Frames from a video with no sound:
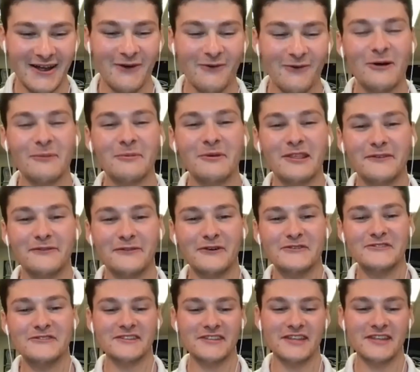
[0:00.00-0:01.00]
Welcome to the
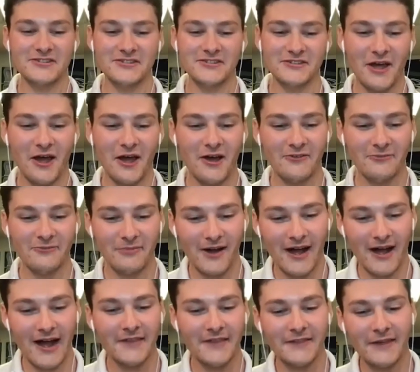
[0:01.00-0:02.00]
first edition of
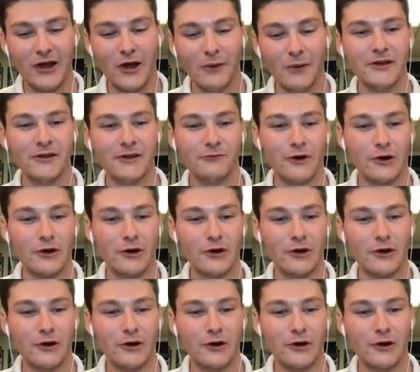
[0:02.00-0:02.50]
Behind the Helmet,